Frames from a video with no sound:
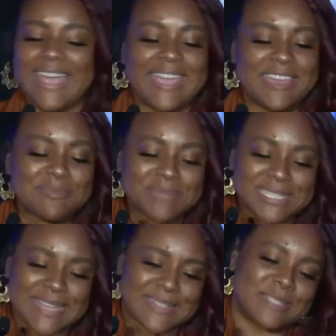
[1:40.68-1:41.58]
am the
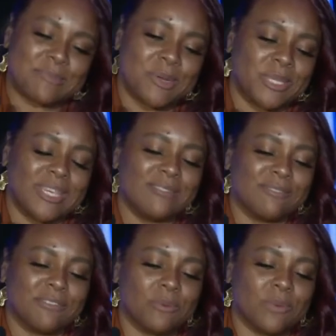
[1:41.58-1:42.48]
testimony
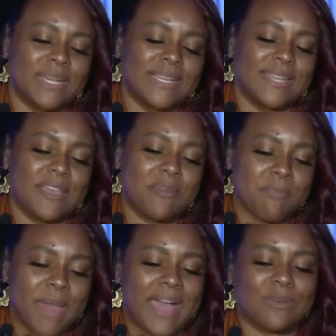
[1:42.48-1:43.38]
for what
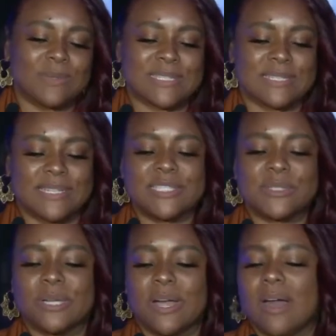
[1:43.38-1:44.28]
MPAC was looking
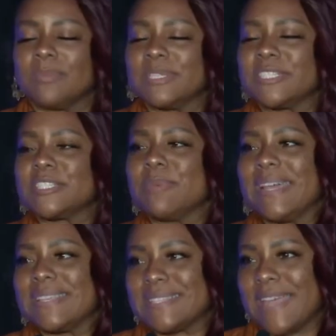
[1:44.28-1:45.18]
to accomplish
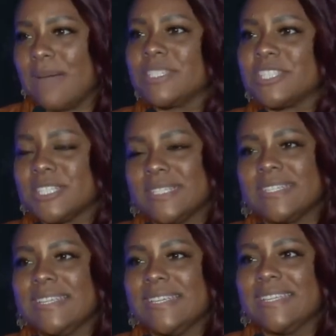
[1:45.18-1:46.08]
by establishing
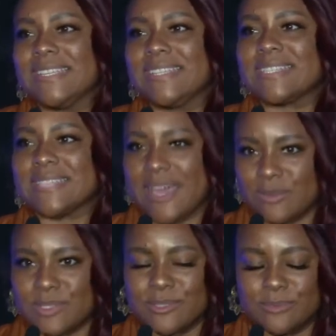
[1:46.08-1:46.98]
this council.